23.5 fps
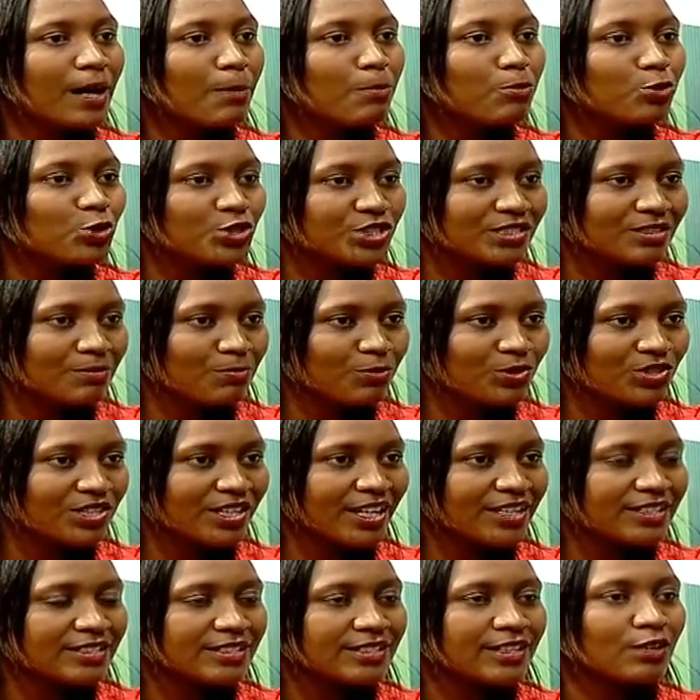push
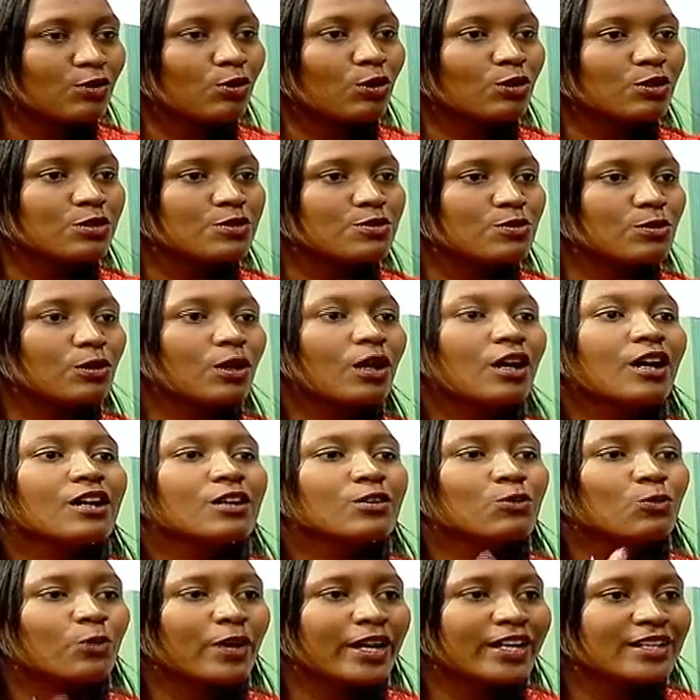that in, and also
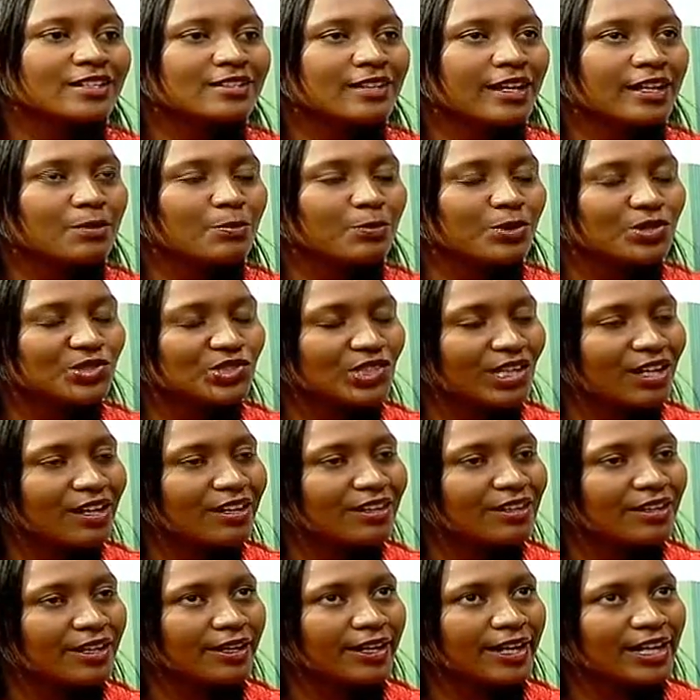go and picture
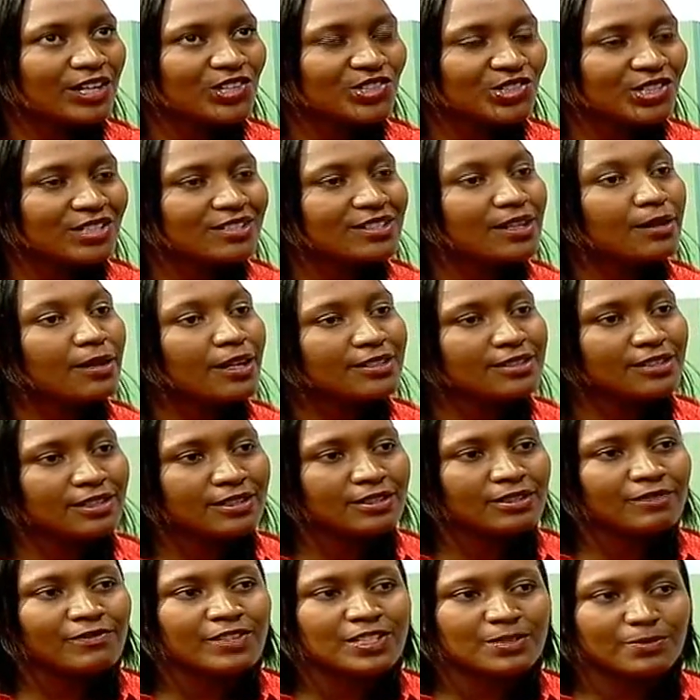the countries as an
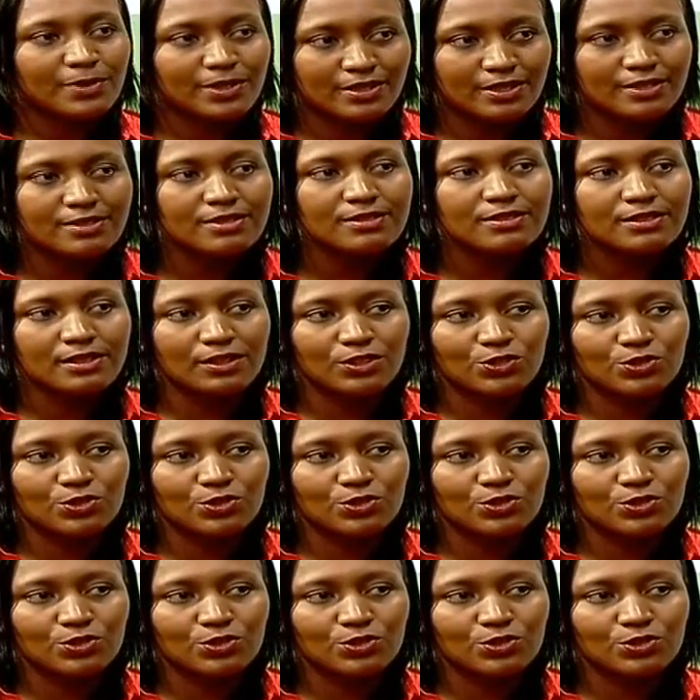investment destination.